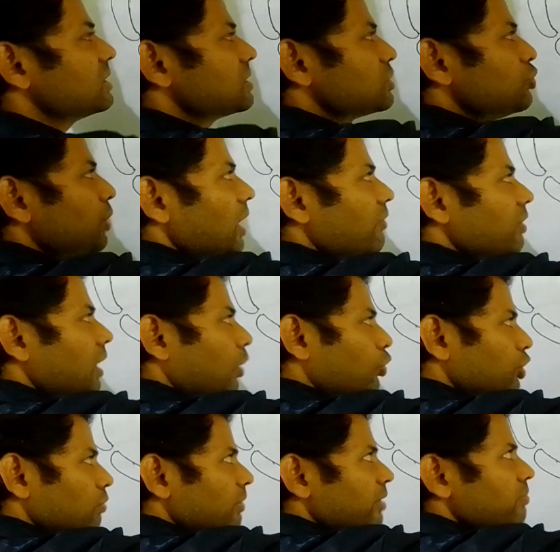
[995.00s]
is you have an
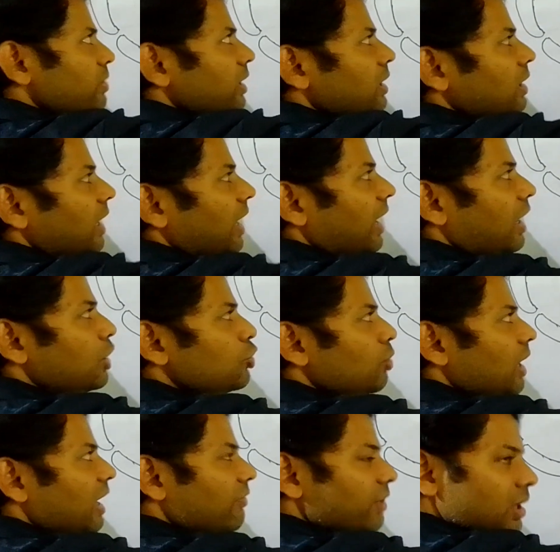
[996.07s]
outer membrane and you
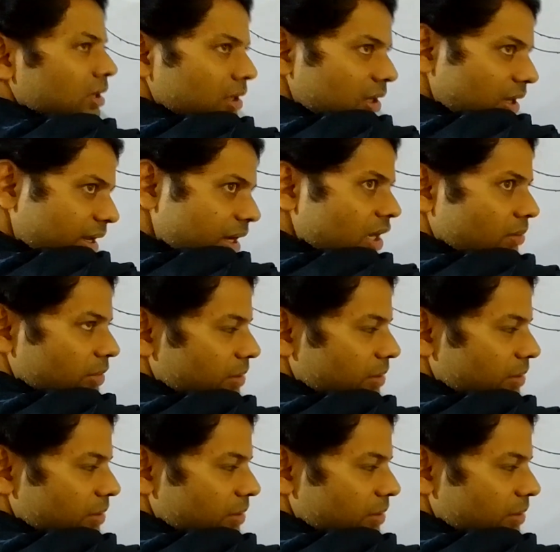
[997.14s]
have an inner